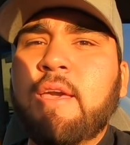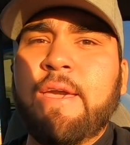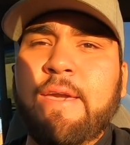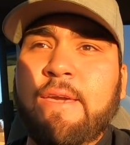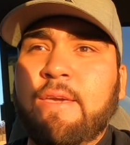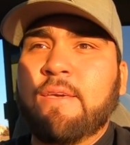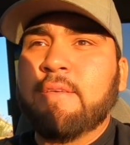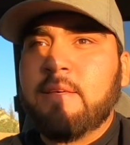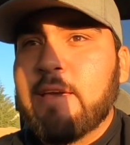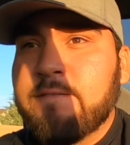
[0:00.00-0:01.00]
a
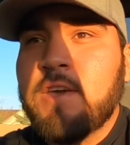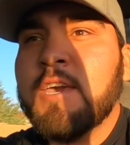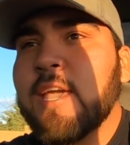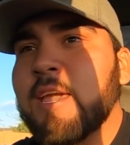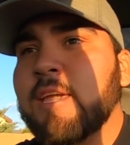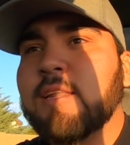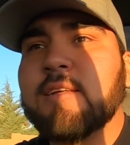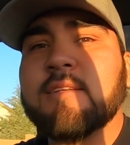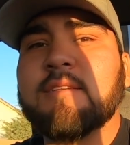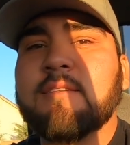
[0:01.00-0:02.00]
V8
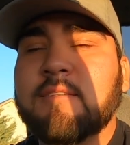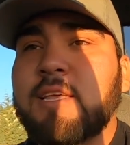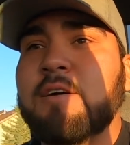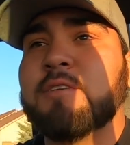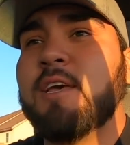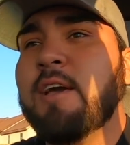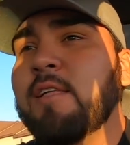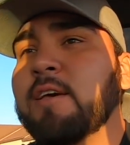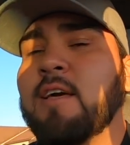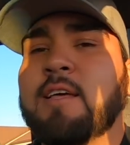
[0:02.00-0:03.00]
sounds
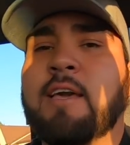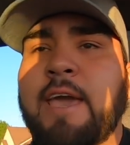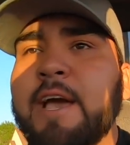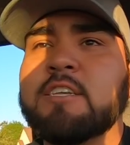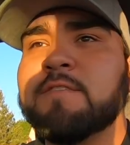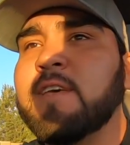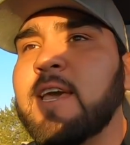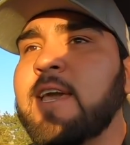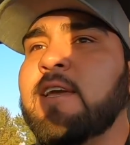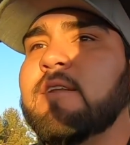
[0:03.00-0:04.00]
hella good. Like a gas
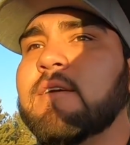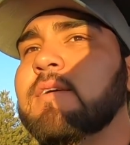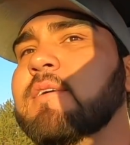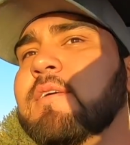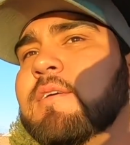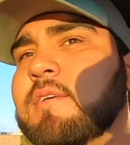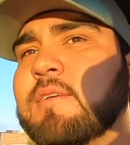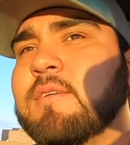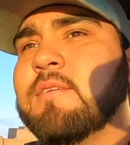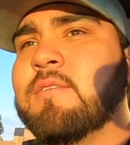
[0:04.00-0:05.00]
V8
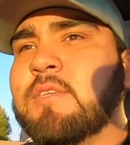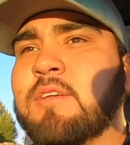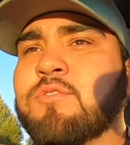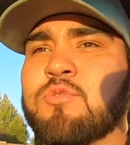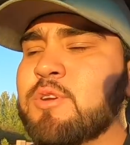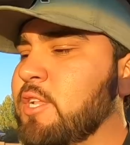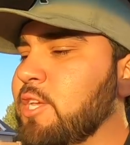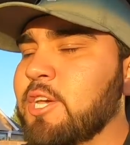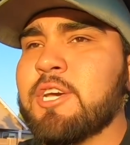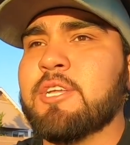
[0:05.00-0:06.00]
sounds
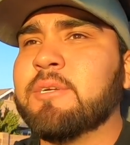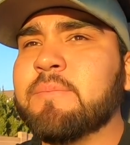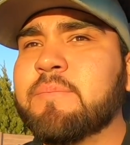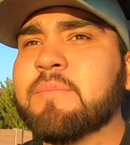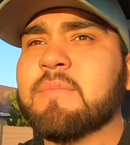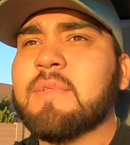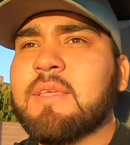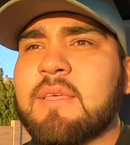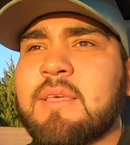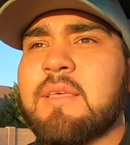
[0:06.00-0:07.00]
really good,
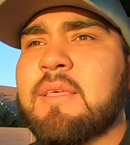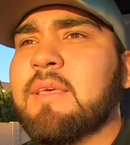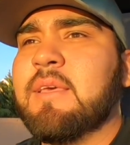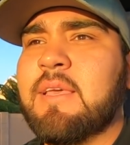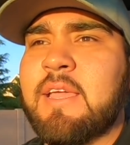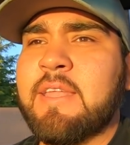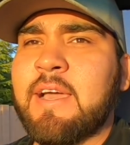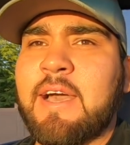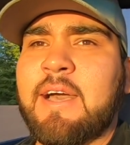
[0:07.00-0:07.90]
and